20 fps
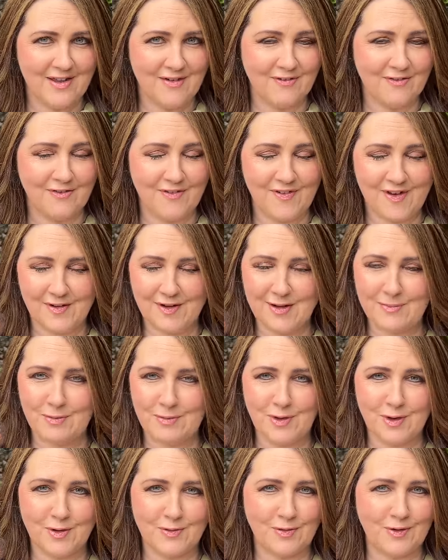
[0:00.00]
Very
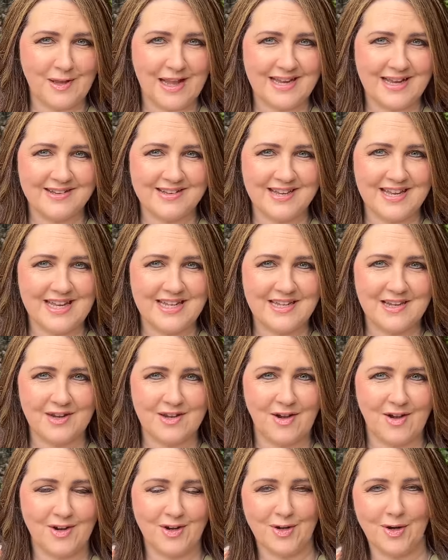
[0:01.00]
beautiful antique
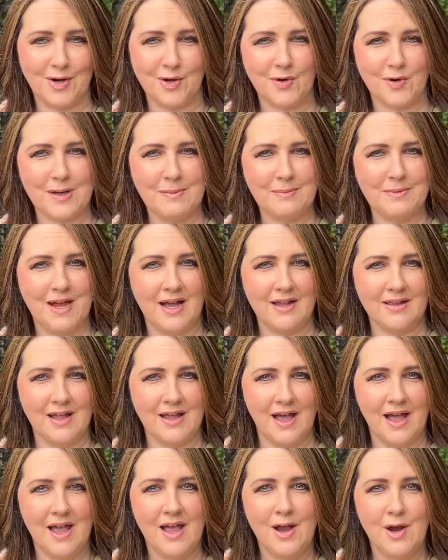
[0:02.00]
kind of cream
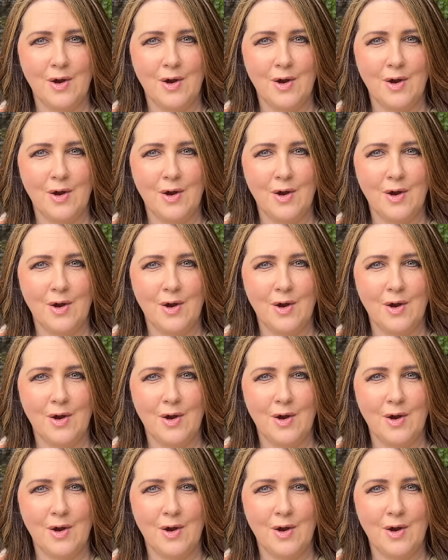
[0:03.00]
colour.